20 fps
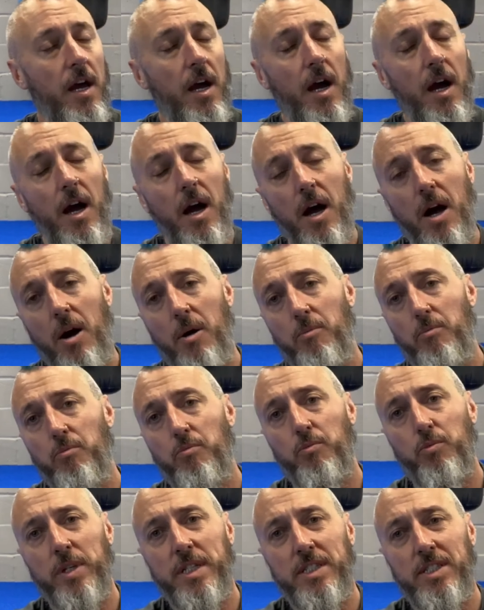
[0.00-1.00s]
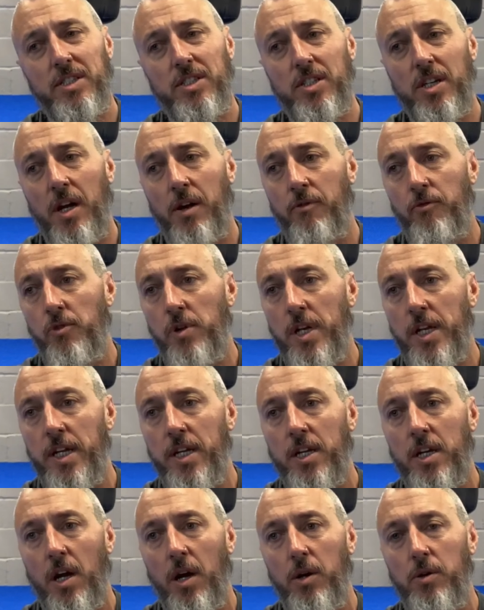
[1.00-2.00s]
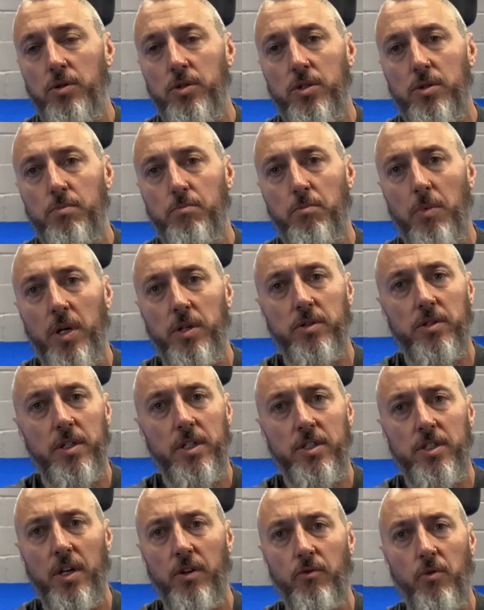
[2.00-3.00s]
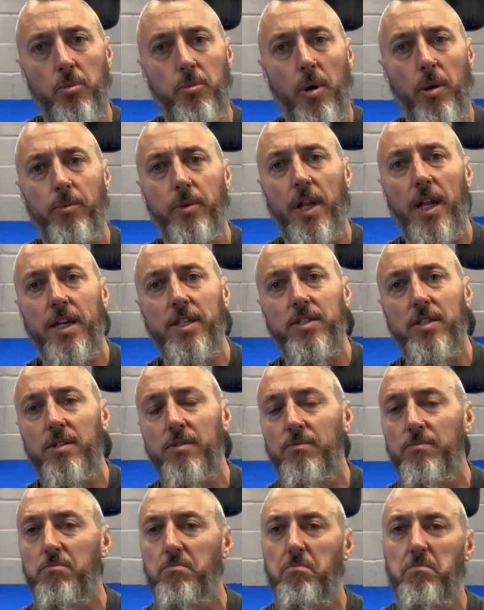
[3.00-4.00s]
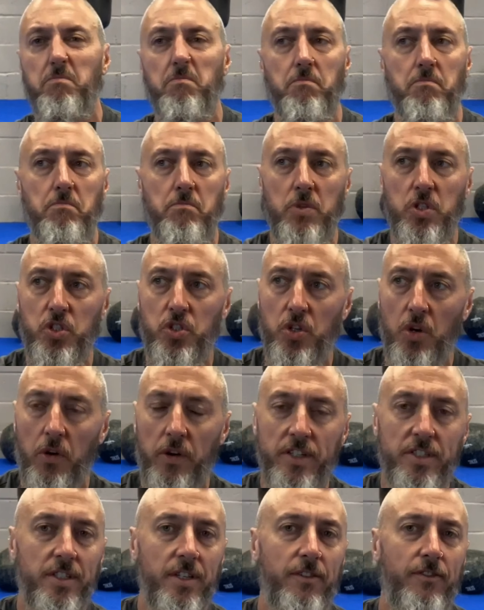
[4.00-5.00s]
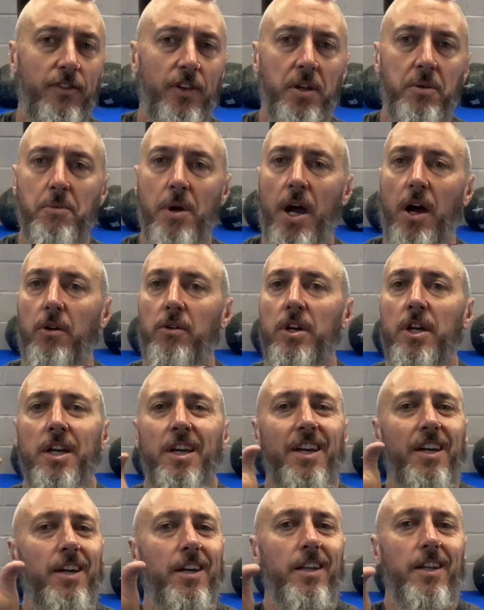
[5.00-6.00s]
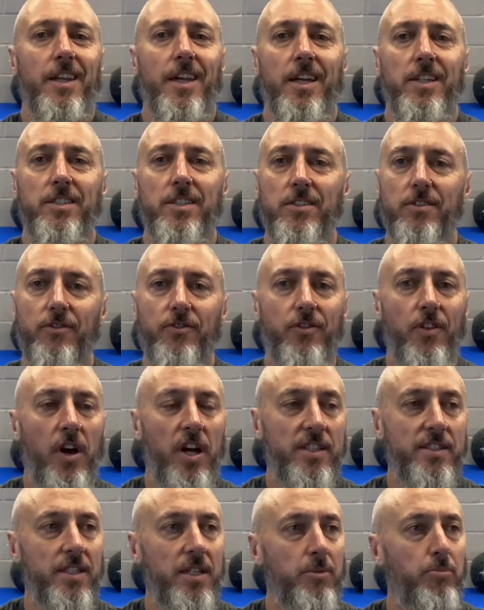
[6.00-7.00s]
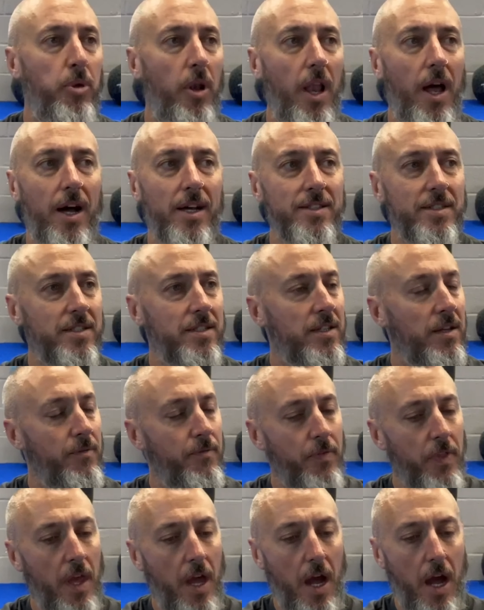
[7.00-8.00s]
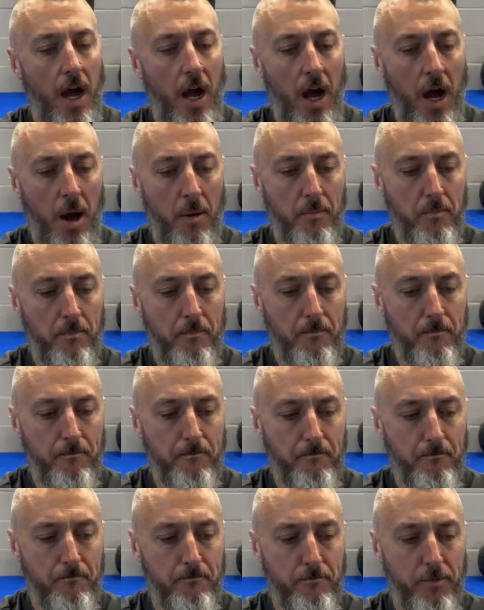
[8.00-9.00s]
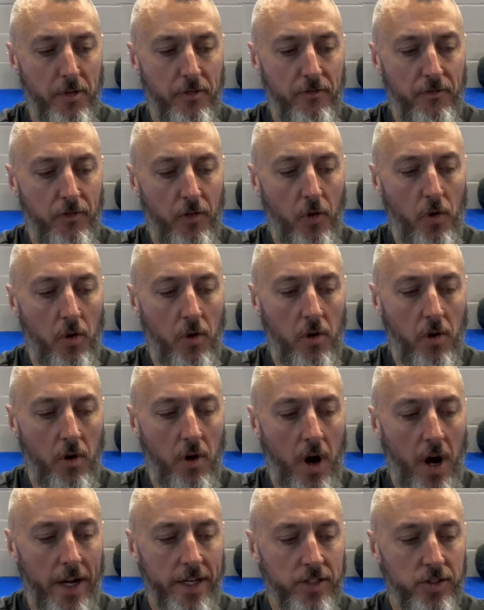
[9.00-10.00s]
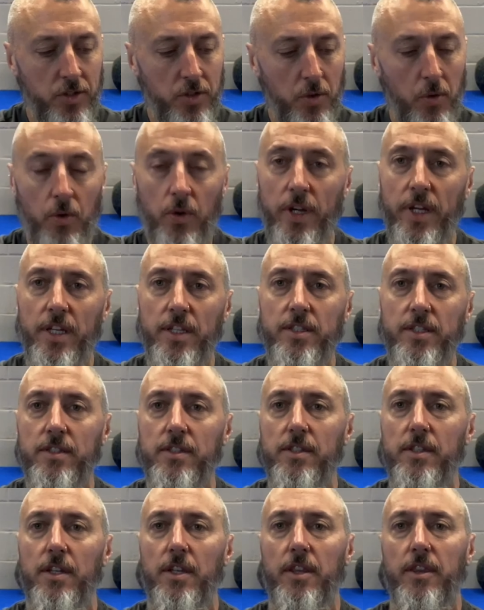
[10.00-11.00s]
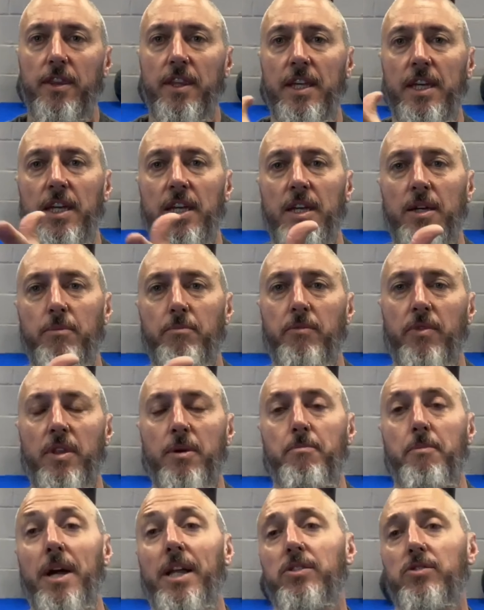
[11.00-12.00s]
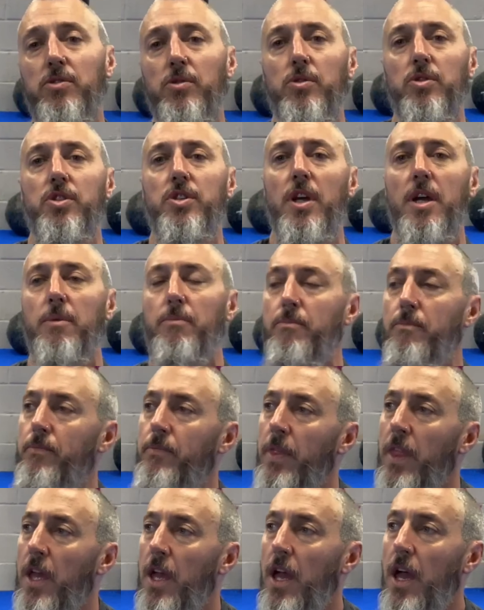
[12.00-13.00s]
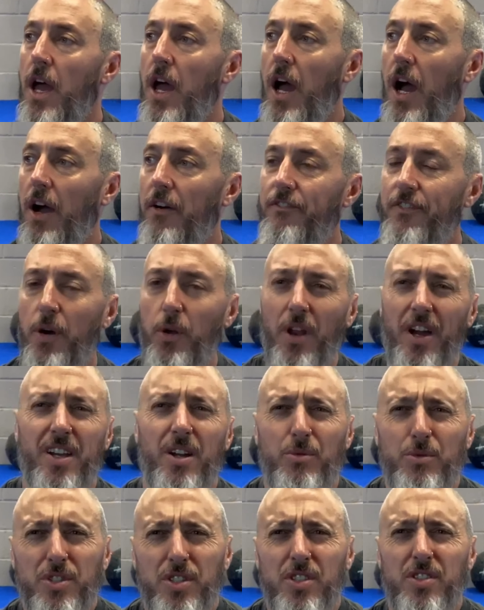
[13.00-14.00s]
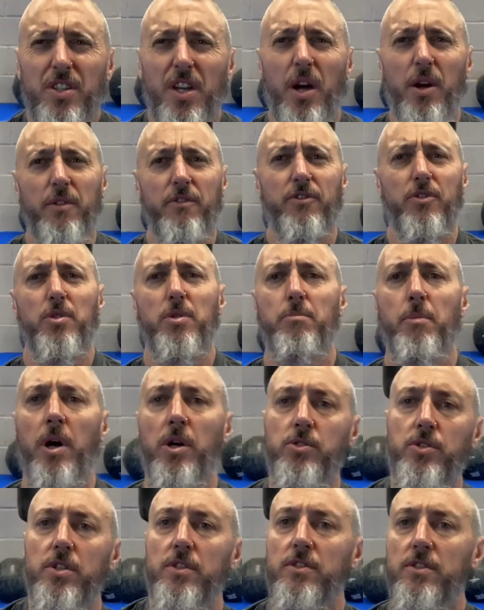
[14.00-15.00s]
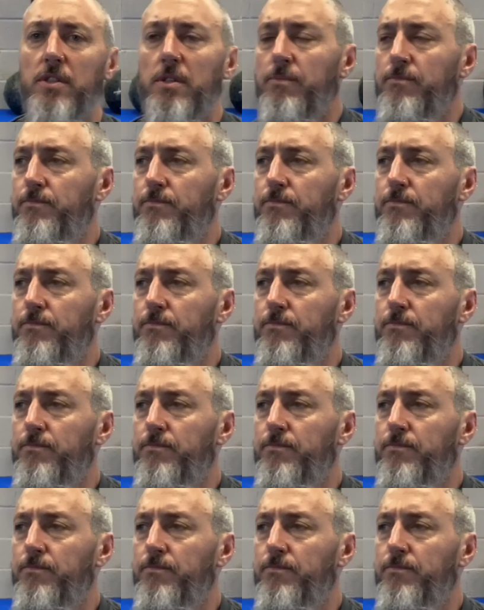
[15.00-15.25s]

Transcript: Um, we generally coach mostly general population, majority female, the ages of 30 plus. Um, before I joined the, the mentorship, I felt like I was just going through the motions